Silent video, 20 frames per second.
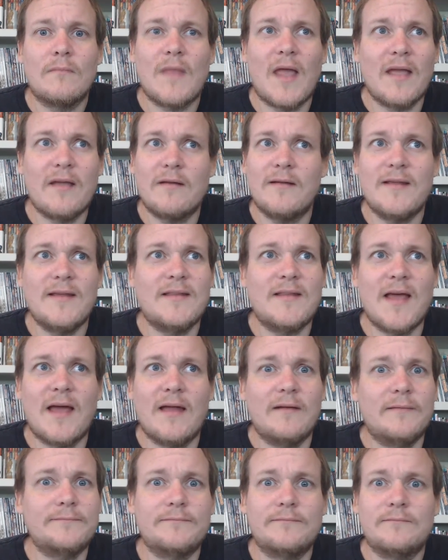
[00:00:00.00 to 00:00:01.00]
I could eat
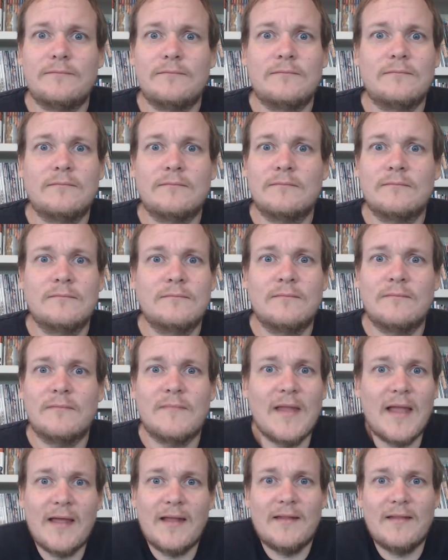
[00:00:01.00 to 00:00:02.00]
that.
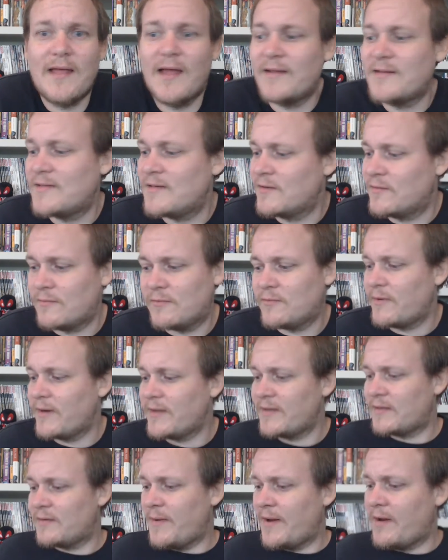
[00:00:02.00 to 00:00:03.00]
That's a
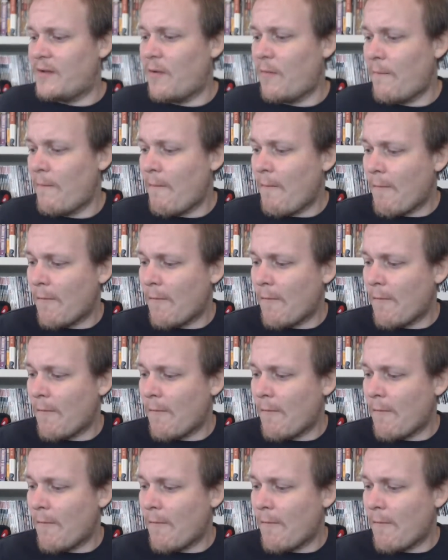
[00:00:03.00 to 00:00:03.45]
great tomato.